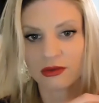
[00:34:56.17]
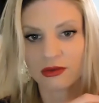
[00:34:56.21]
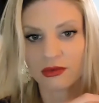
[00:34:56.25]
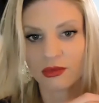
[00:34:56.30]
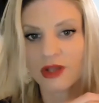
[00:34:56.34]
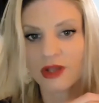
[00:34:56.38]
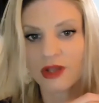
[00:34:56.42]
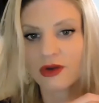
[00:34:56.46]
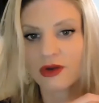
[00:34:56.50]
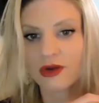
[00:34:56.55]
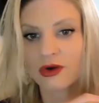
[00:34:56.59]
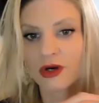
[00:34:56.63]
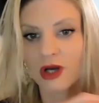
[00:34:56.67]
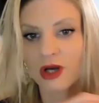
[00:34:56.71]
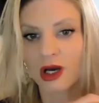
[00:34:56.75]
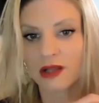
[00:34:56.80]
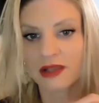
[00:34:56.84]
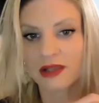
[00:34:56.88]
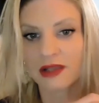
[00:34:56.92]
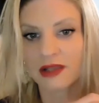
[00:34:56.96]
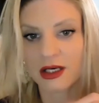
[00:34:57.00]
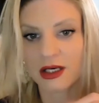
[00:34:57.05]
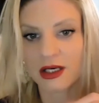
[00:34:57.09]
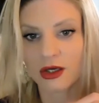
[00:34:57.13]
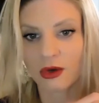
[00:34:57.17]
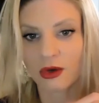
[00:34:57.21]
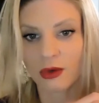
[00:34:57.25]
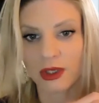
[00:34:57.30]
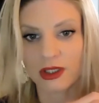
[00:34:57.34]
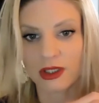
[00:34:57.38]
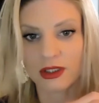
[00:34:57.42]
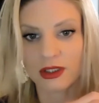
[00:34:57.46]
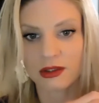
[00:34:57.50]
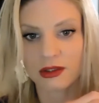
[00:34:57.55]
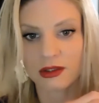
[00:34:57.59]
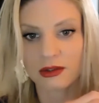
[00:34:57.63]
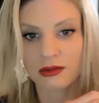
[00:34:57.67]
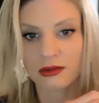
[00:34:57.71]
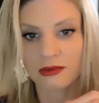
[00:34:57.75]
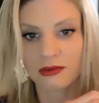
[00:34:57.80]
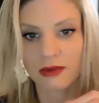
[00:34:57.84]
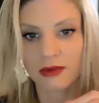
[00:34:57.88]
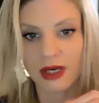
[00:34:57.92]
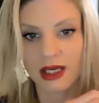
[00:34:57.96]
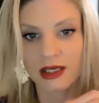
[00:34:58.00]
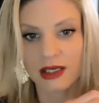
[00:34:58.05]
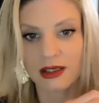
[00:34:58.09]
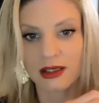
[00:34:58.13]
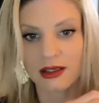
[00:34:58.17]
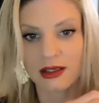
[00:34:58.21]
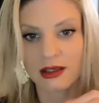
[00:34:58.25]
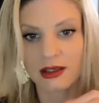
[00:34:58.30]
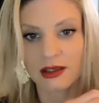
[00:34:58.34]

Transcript: whether or not they know it, right?